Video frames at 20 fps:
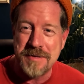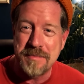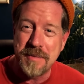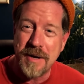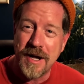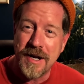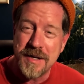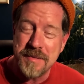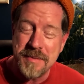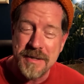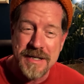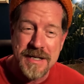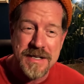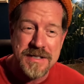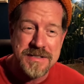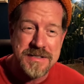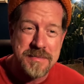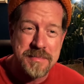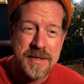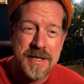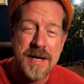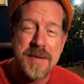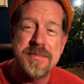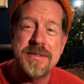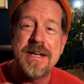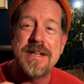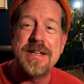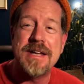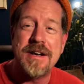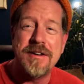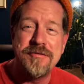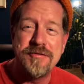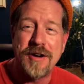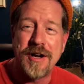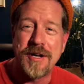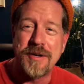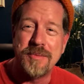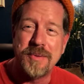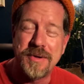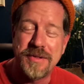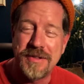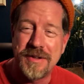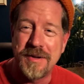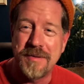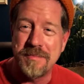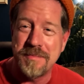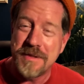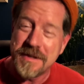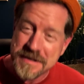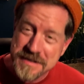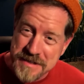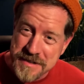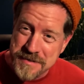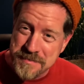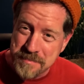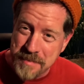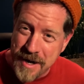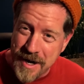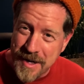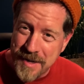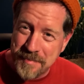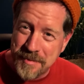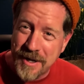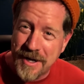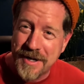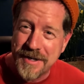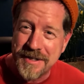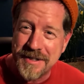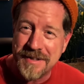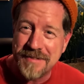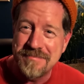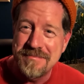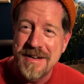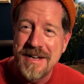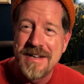and body because it becomes identified with them. This is my body.